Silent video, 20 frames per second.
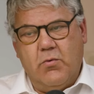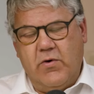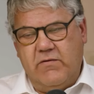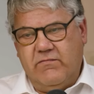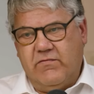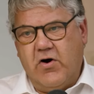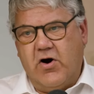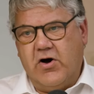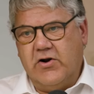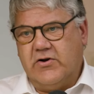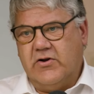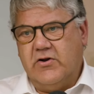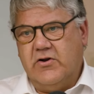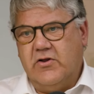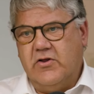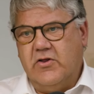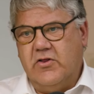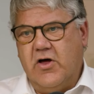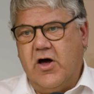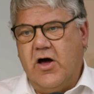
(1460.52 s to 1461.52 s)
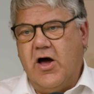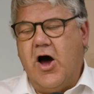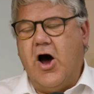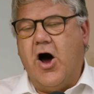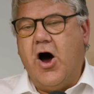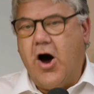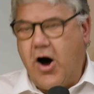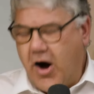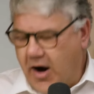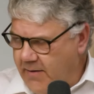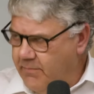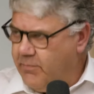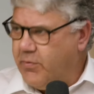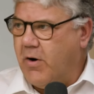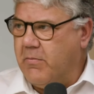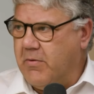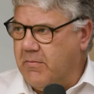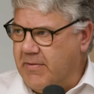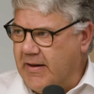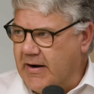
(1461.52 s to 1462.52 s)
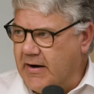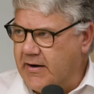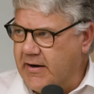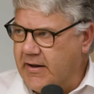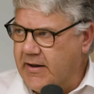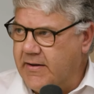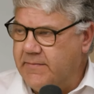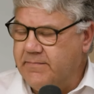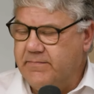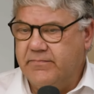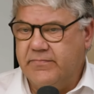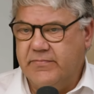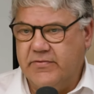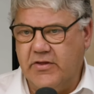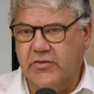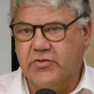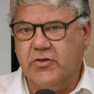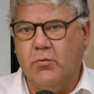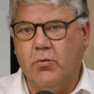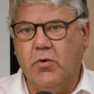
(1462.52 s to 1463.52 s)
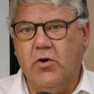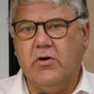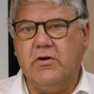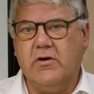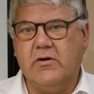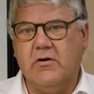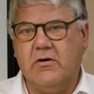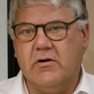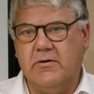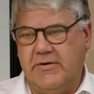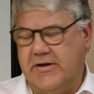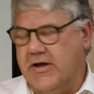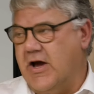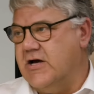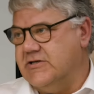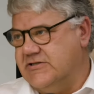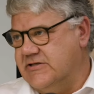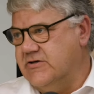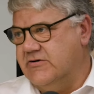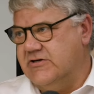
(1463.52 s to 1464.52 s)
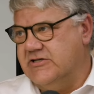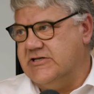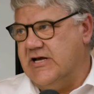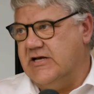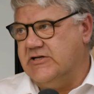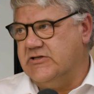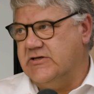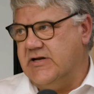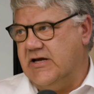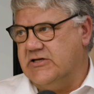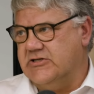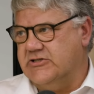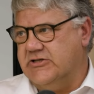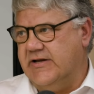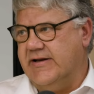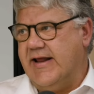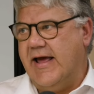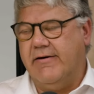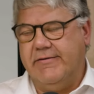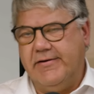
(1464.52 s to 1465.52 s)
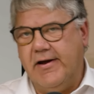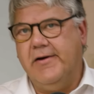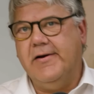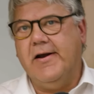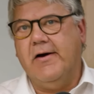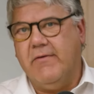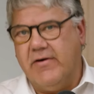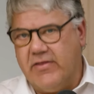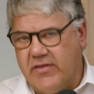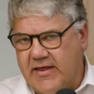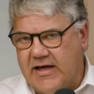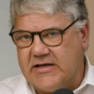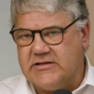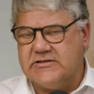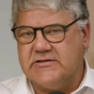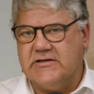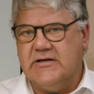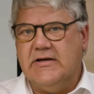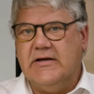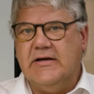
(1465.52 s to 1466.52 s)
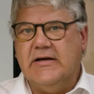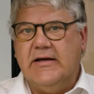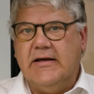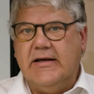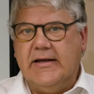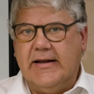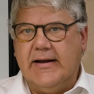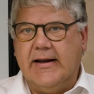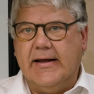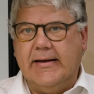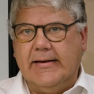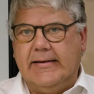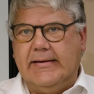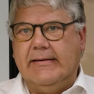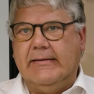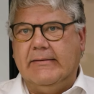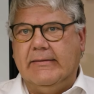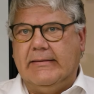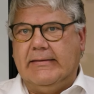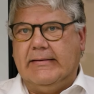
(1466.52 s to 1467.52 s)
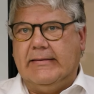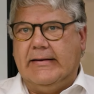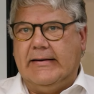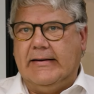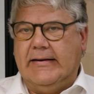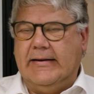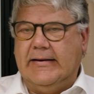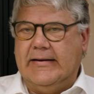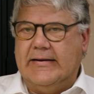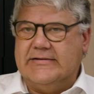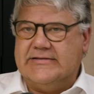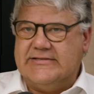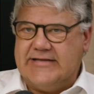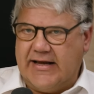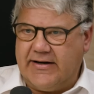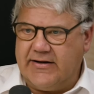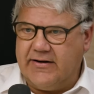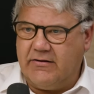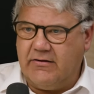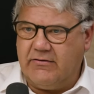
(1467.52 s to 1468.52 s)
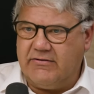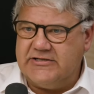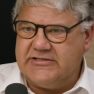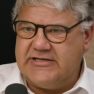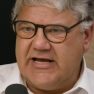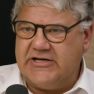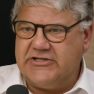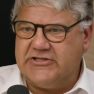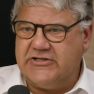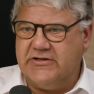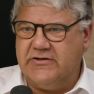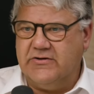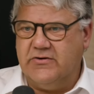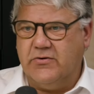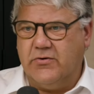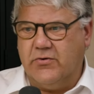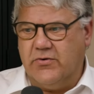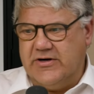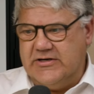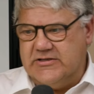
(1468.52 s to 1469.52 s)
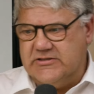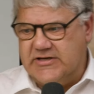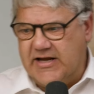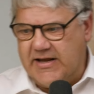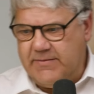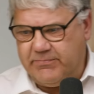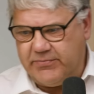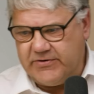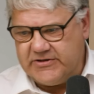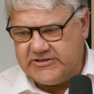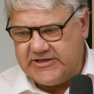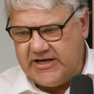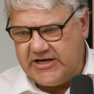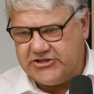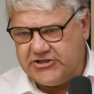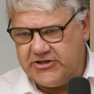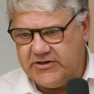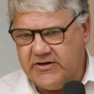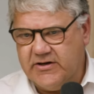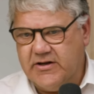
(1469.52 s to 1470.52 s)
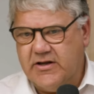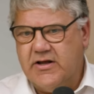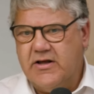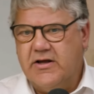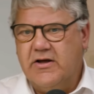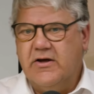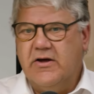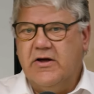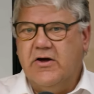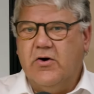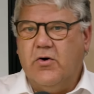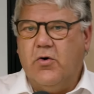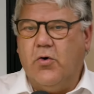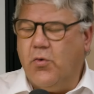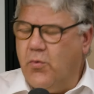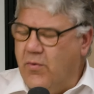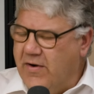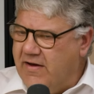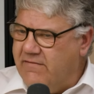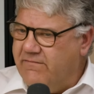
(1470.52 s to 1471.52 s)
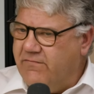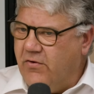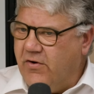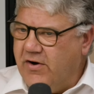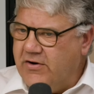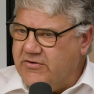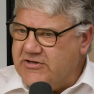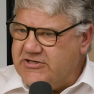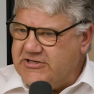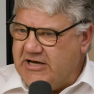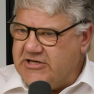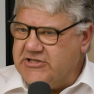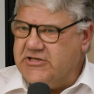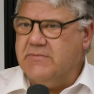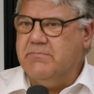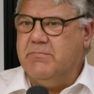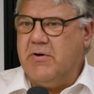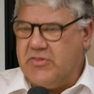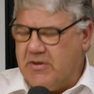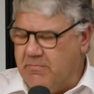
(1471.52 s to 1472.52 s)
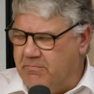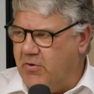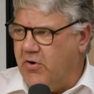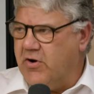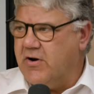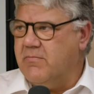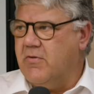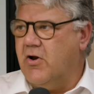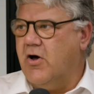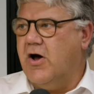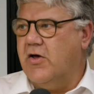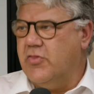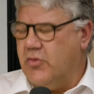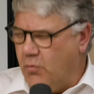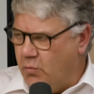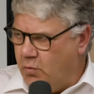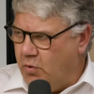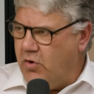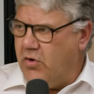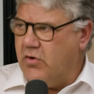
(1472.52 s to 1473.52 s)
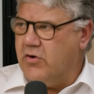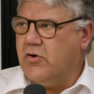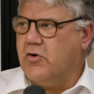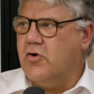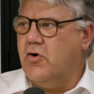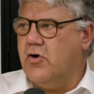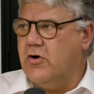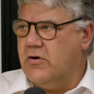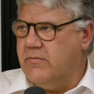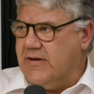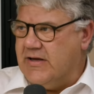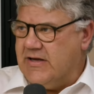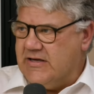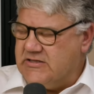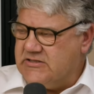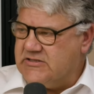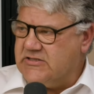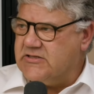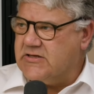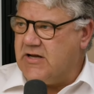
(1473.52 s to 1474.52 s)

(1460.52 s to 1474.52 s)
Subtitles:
We've got a high probability that the world economy goes into recession next year. Now, I don't know whether that's, a technical recession or a deep recession, or we avoid recession, but the bottom line, the world economy is